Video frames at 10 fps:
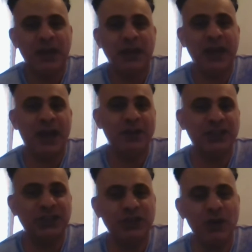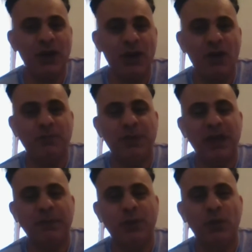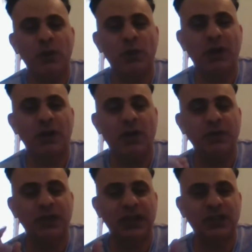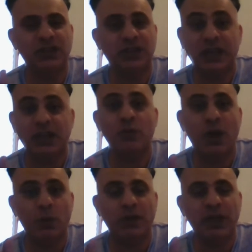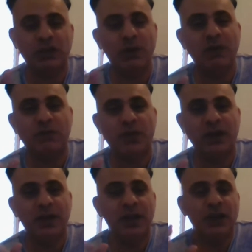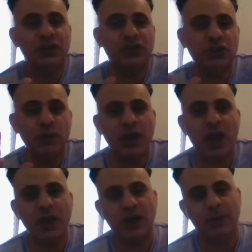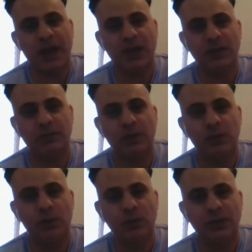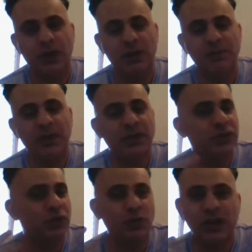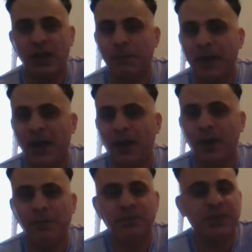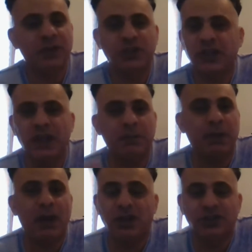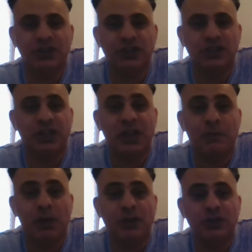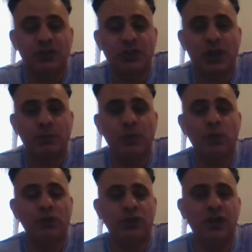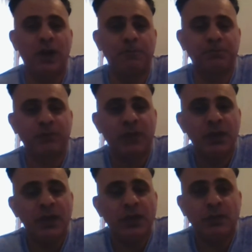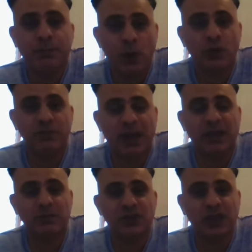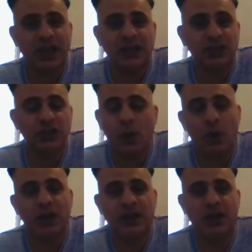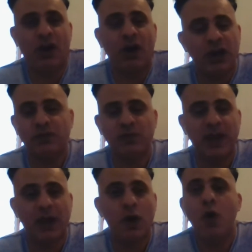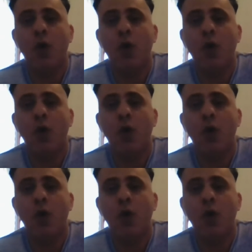Now, there's still a lot of people who are on this, they don't know what they're doing front. Still going on about the board, um, talking about um, sticking plasters, sticking plasters on open wounds. Look, the board have made mistakes. No one can hide from that.